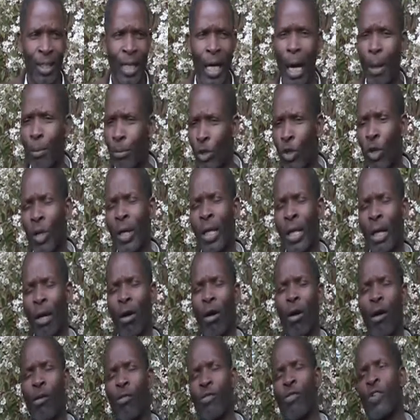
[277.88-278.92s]
I'm talking
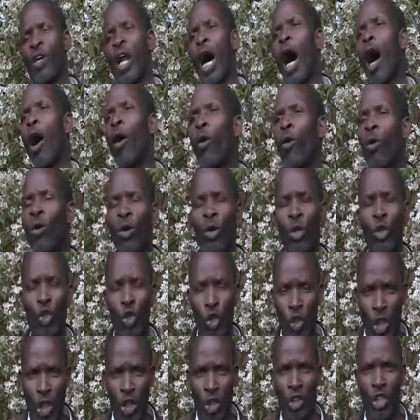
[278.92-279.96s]
of now
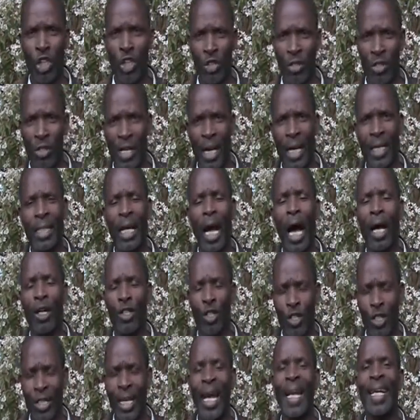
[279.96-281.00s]
churches that are
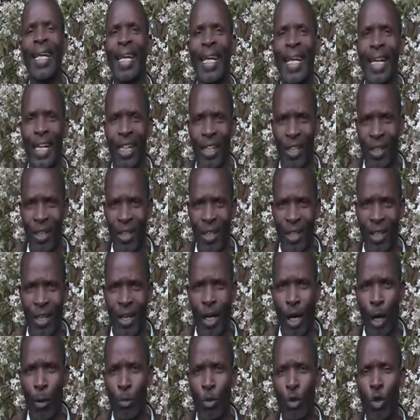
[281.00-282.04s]
standing.
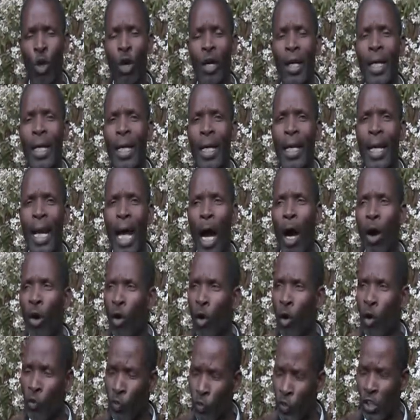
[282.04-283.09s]
I'm talking now
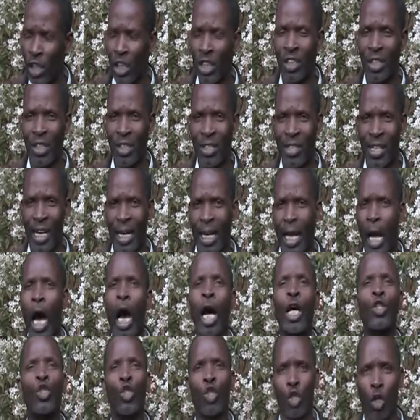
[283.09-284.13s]
of churches that
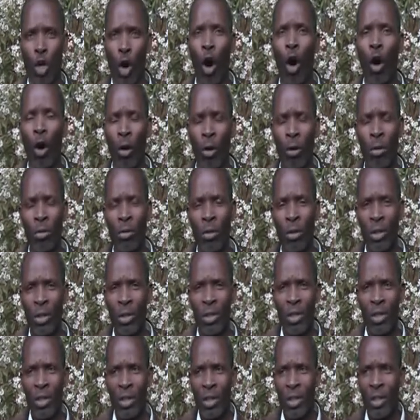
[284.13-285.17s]
are strong.
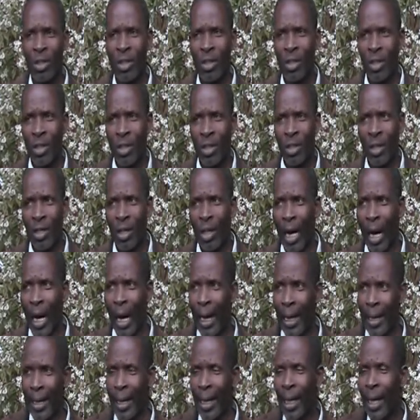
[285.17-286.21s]

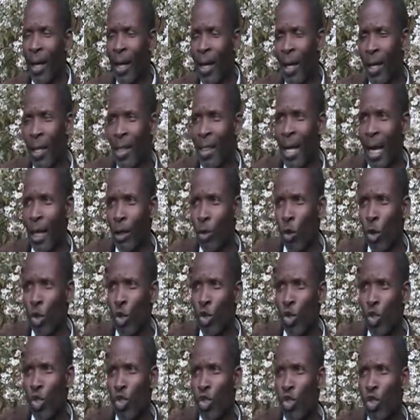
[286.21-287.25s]
And that
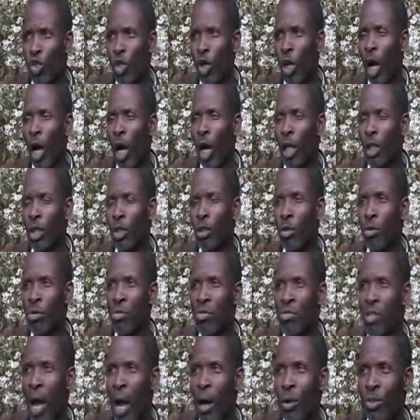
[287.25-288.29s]
was
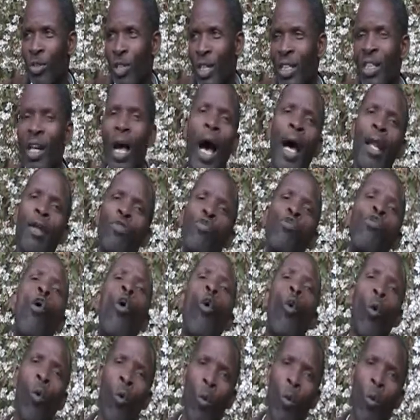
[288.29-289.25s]
2004,